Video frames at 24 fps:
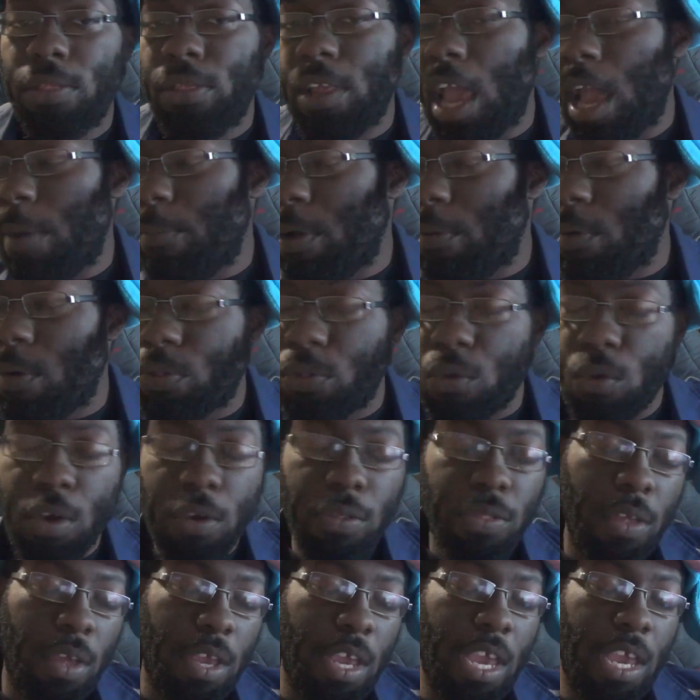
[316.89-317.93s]
Anime Matsuri
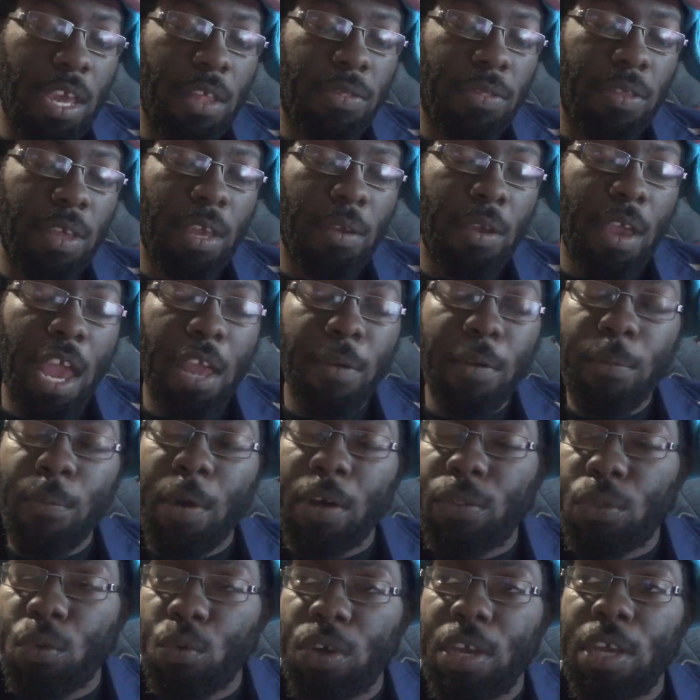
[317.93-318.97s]
is
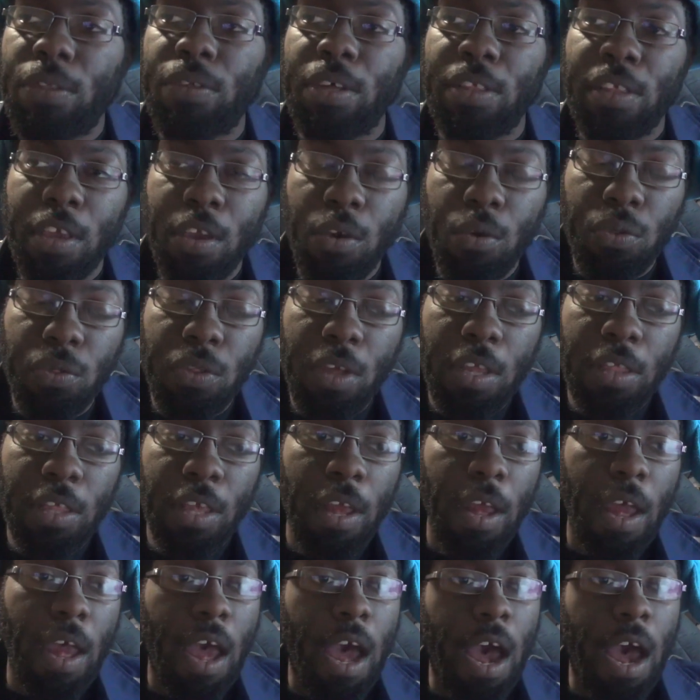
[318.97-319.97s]
in Houston.